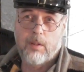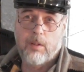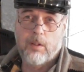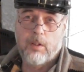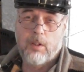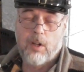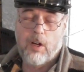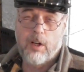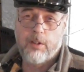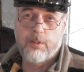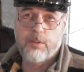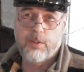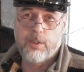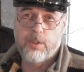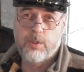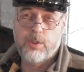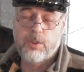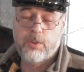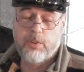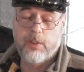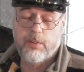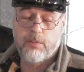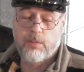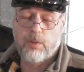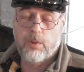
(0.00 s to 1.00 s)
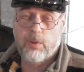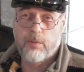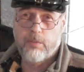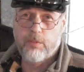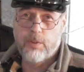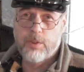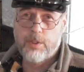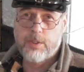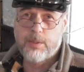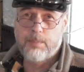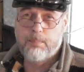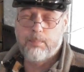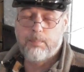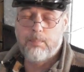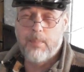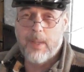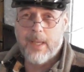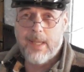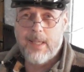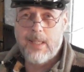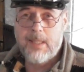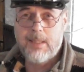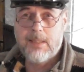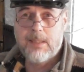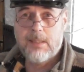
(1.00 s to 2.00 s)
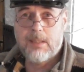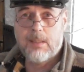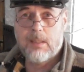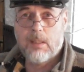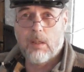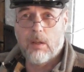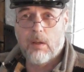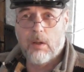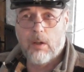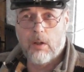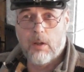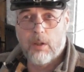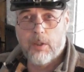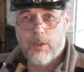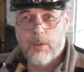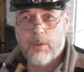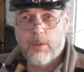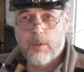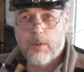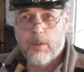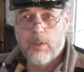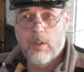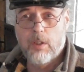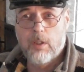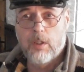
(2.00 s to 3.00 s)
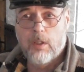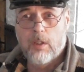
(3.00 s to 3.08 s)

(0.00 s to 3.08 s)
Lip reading: cartridge revolvers based on